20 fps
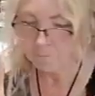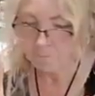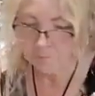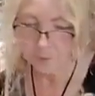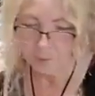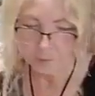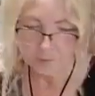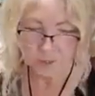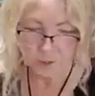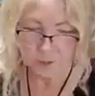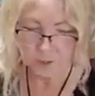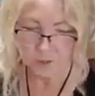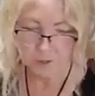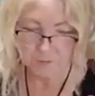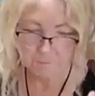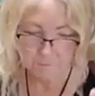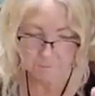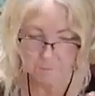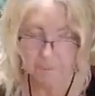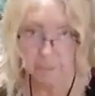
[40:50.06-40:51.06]
Oh my gosh.
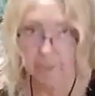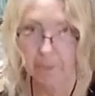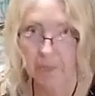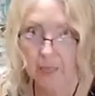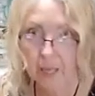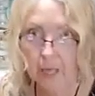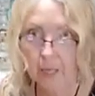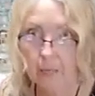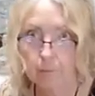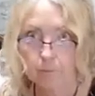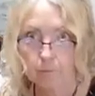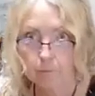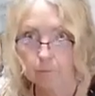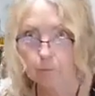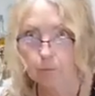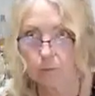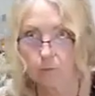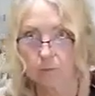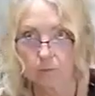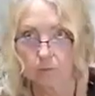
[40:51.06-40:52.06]

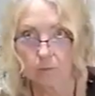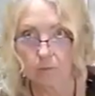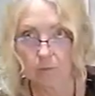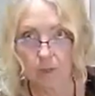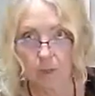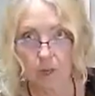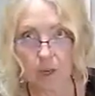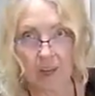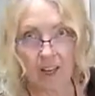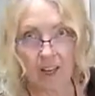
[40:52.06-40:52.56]
Yeah.